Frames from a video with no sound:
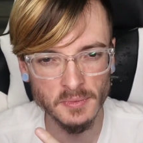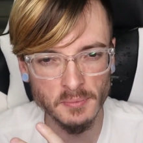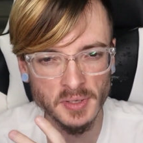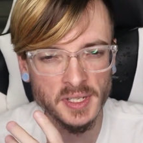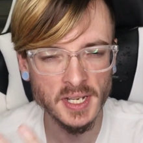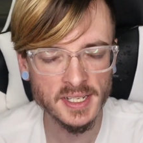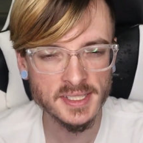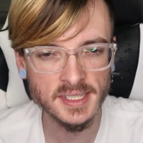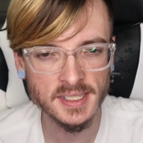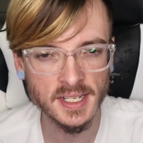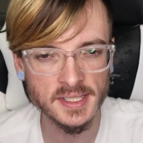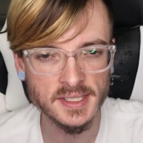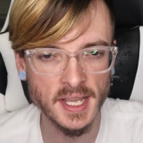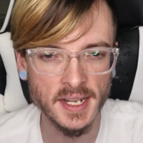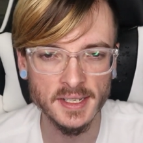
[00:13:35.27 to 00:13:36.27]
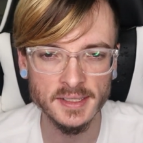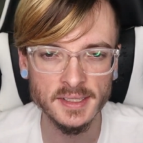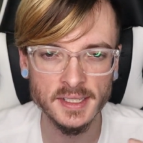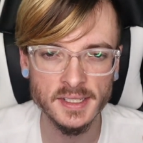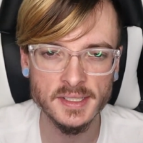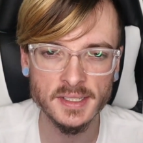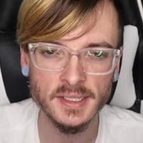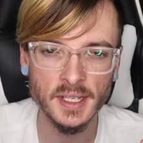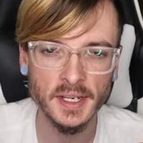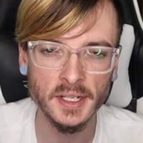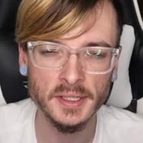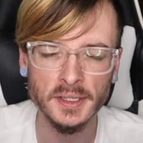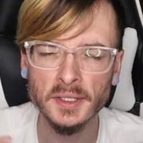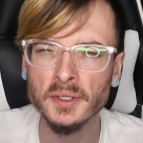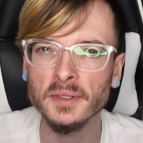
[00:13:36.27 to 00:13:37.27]
because it does that it leads to like
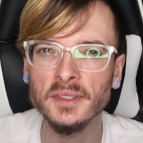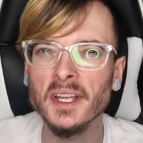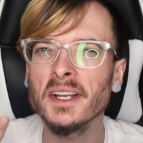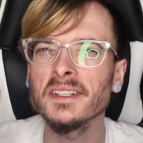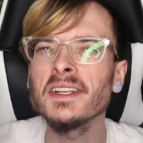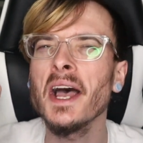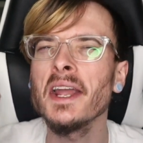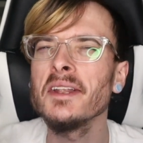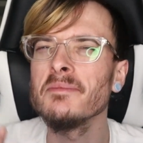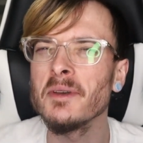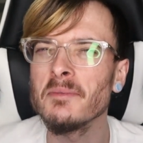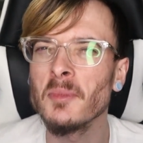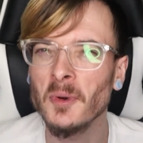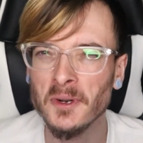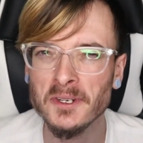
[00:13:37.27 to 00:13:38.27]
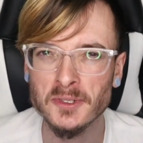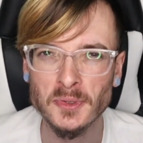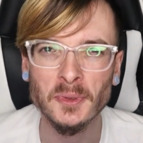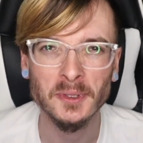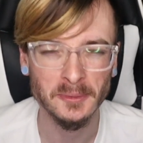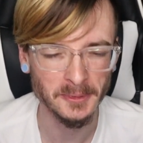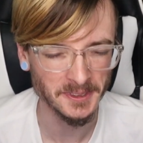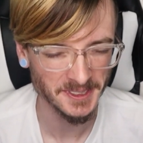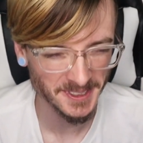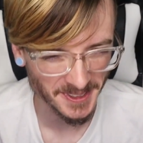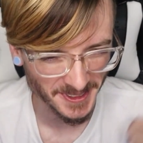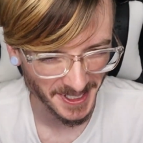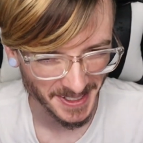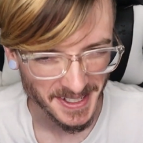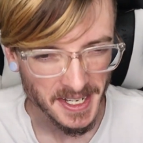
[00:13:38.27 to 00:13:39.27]
a little like a tiny bit more enjoyable you
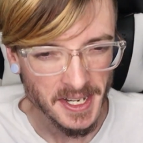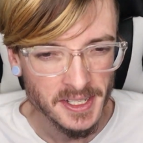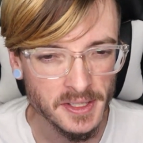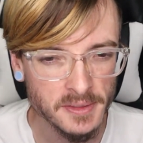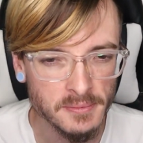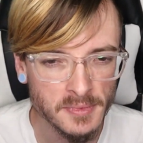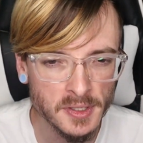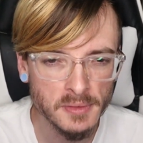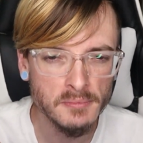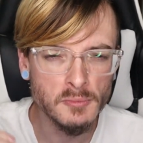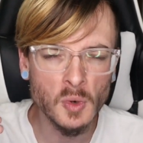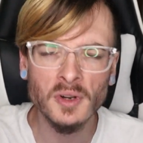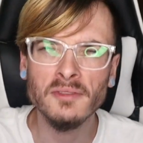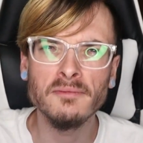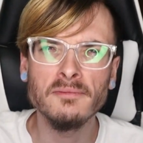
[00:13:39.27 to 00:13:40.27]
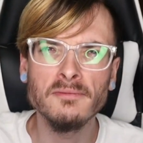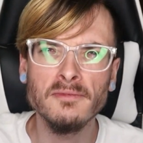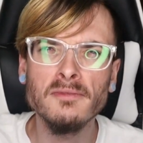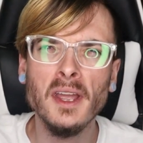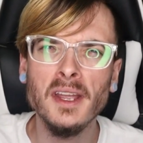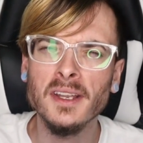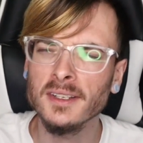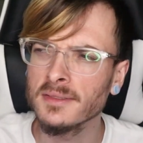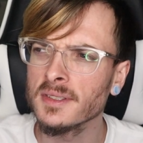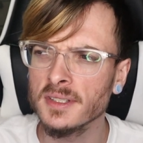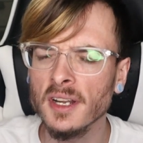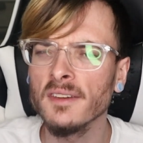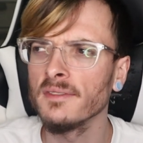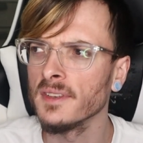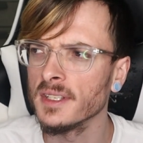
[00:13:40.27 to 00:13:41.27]
know like the the more fake
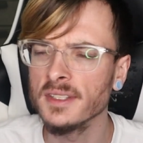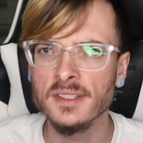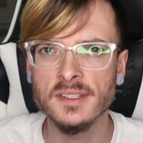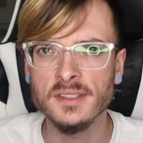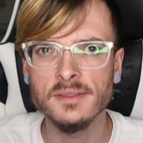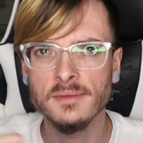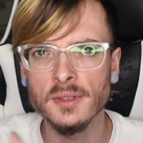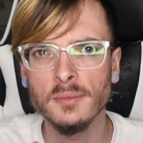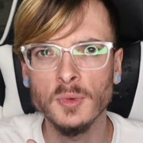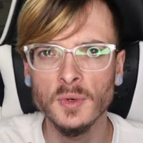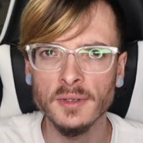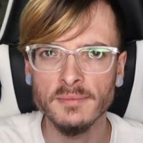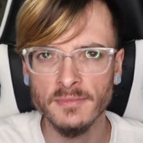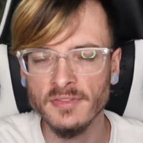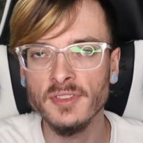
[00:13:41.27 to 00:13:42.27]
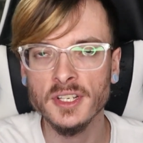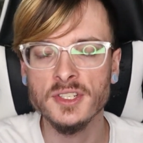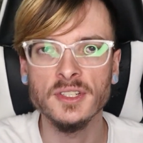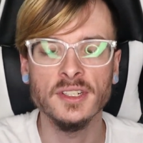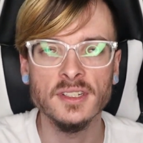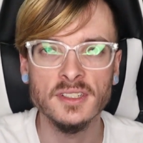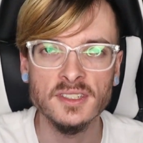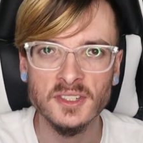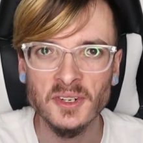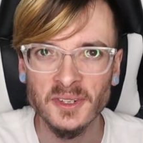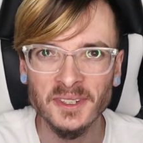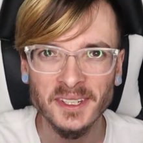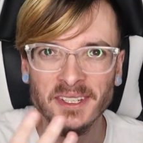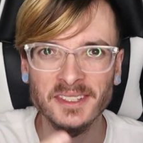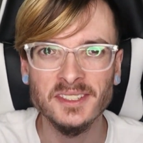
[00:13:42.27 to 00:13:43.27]
stuff is the more fiction it is you
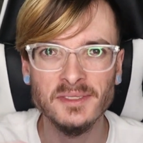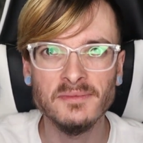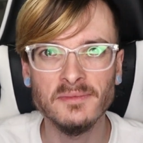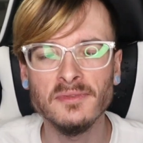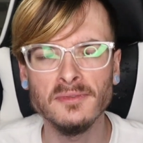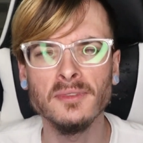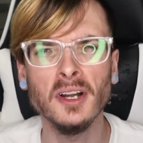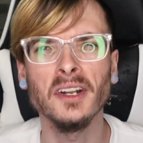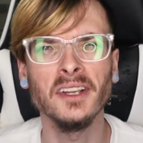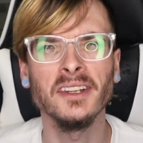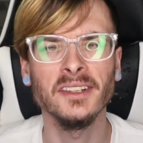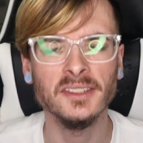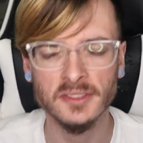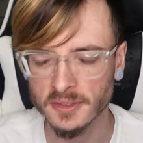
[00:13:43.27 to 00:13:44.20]
know like it's funny